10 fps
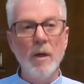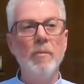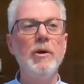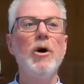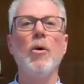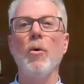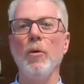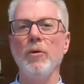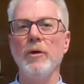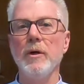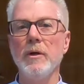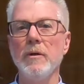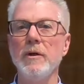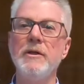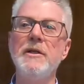
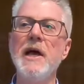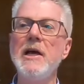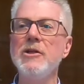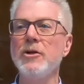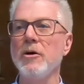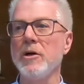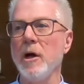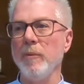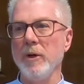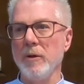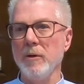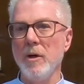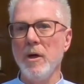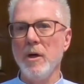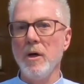Behold, the days are coming
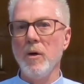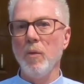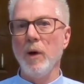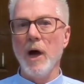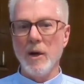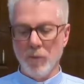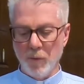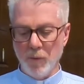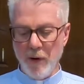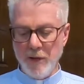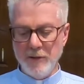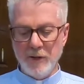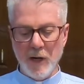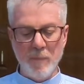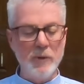when I will
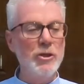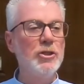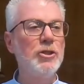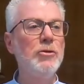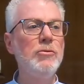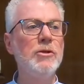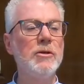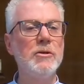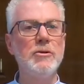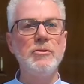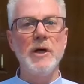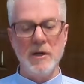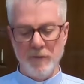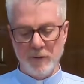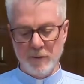raise up a shoot to
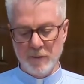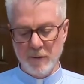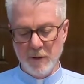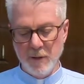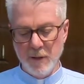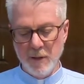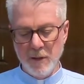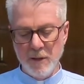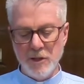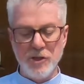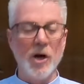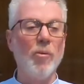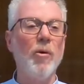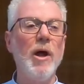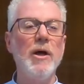David. He shall
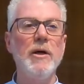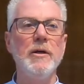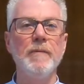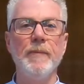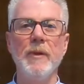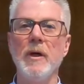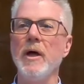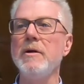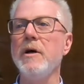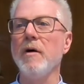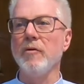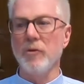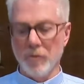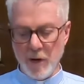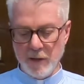reign and
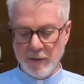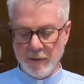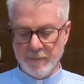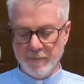govern rightly.